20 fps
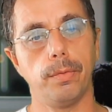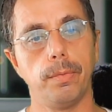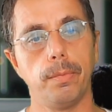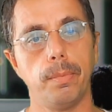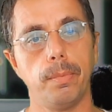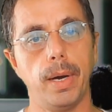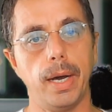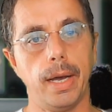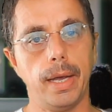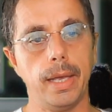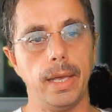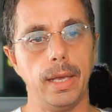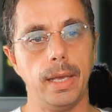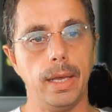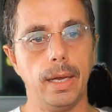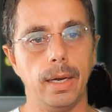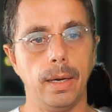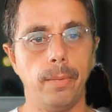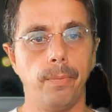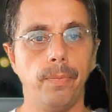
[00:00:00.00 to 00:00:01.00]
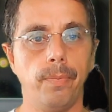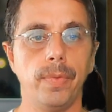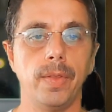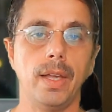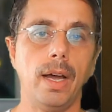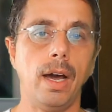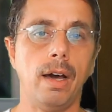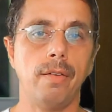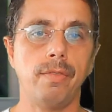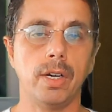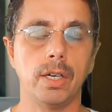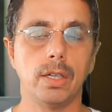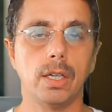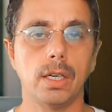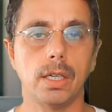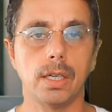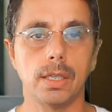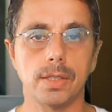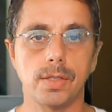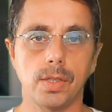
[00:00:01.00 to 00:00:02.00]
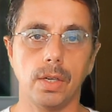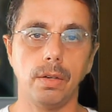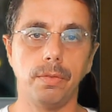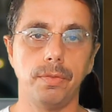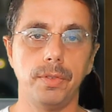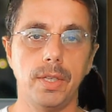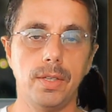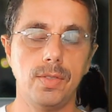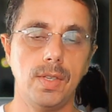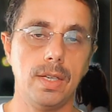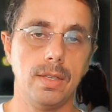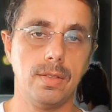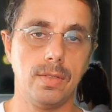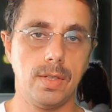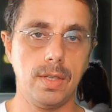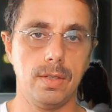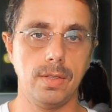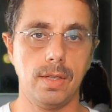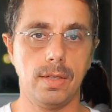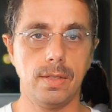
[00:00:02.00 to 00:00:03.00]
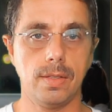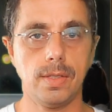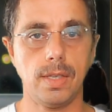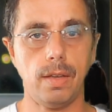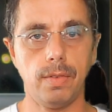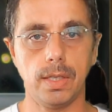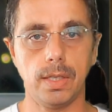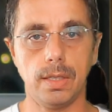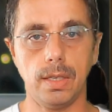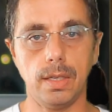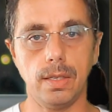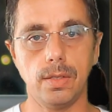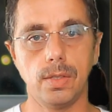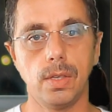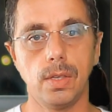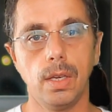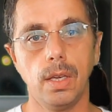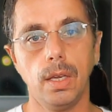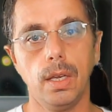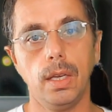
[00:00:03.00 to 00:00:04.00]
by the avant-gardes of the 60s and 70s.